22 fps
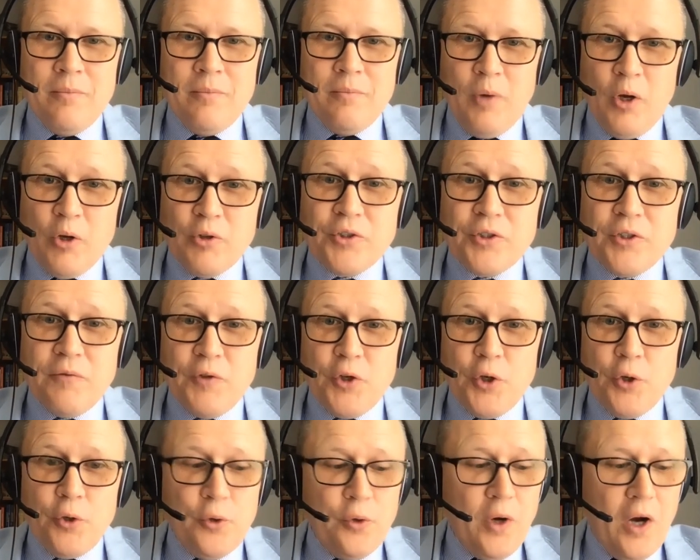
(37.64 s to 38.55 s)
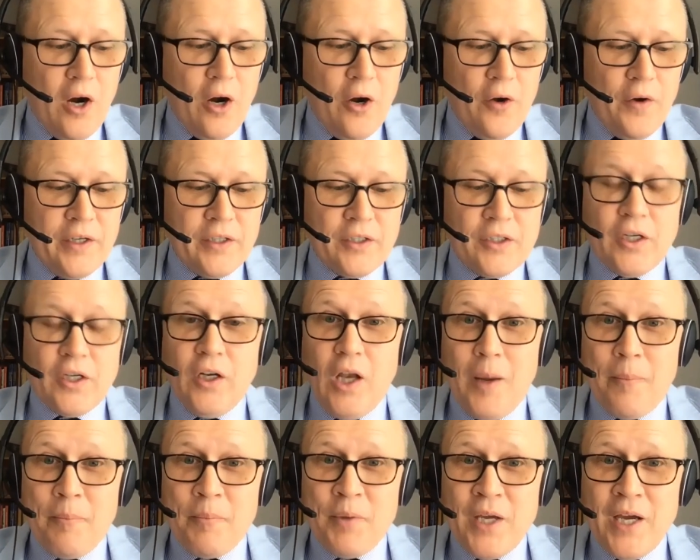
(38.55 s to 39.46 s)
Most of you are in
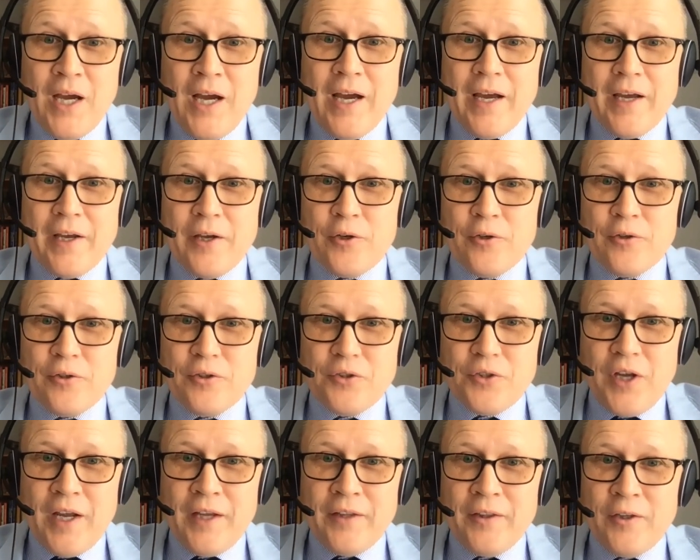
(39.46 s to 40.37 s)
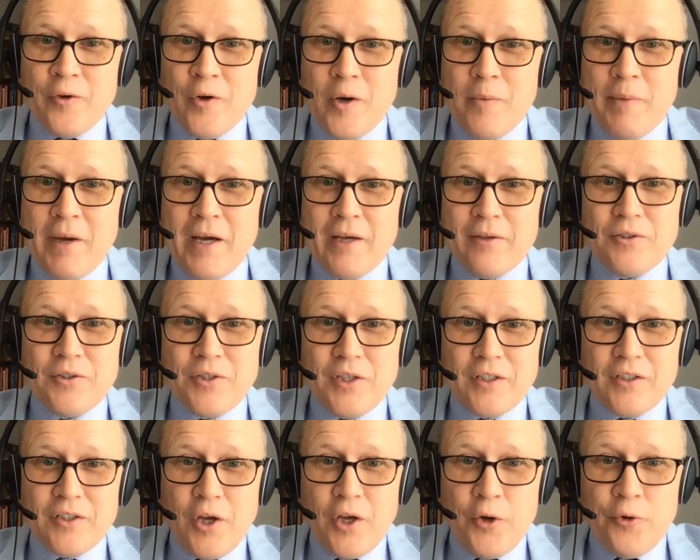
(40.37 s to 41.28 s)
Colombia. I understand there are about
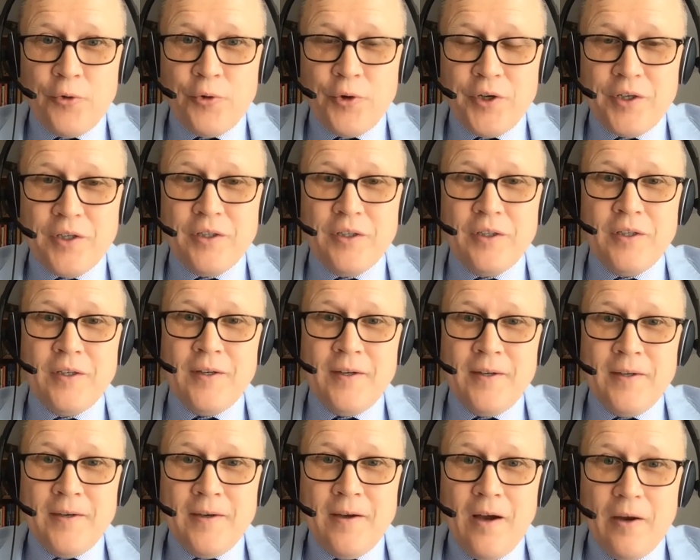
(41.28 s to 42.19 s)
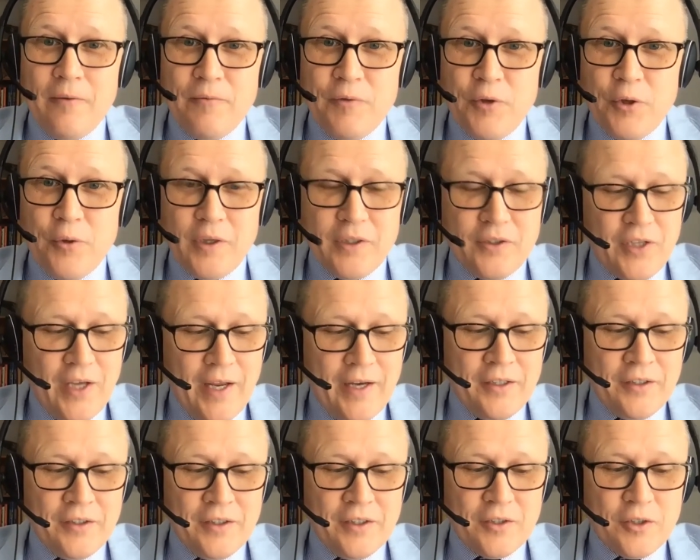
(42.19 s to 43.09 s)
600 of you
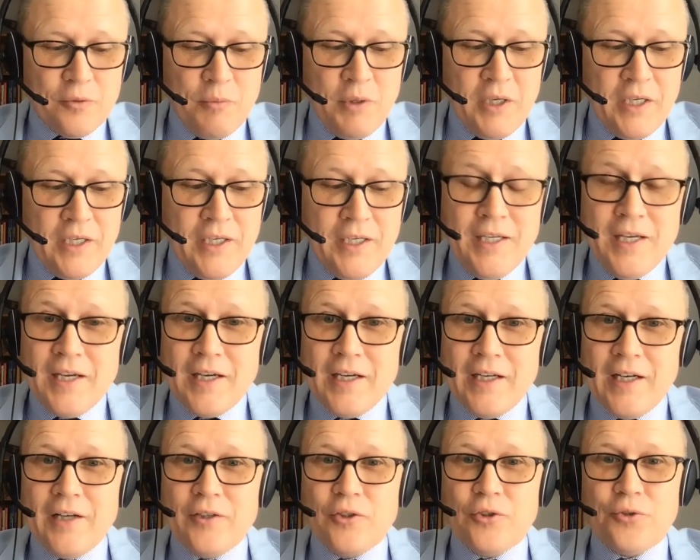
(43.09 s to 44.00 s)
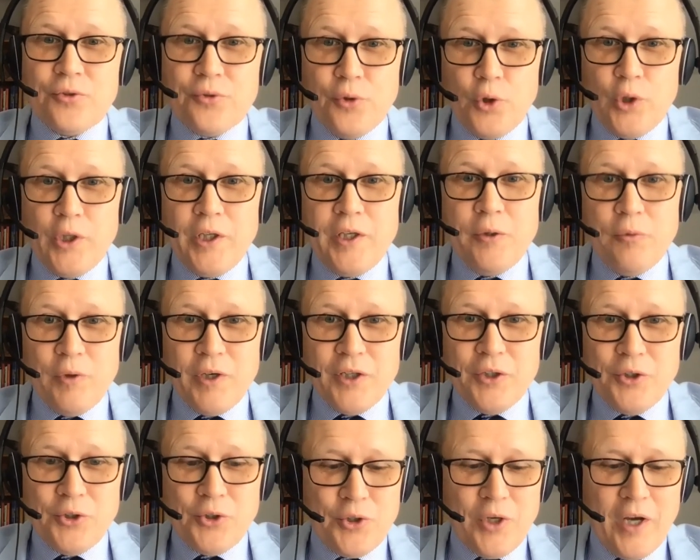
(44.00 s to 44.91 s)
attending this meeting, and I truly
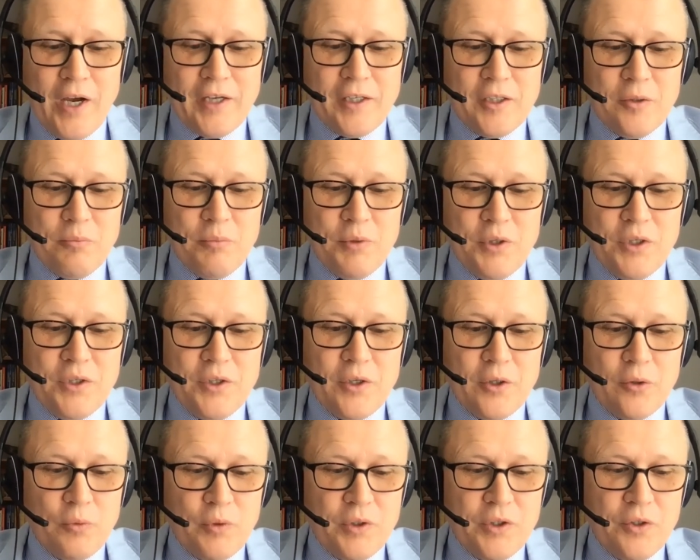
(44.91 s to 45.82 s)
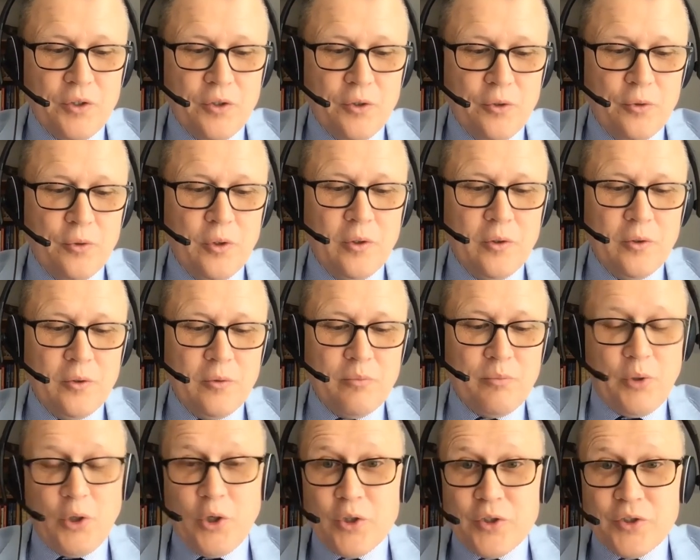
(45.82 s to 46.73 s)
wish I could be there with you
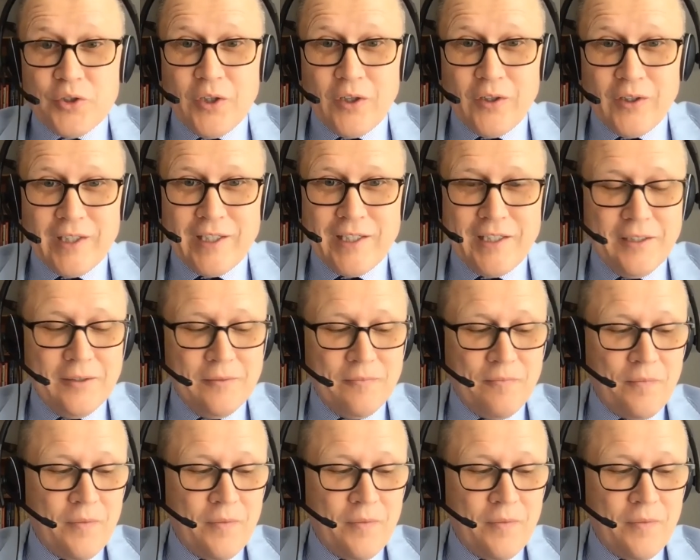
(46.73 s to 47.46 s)
personally.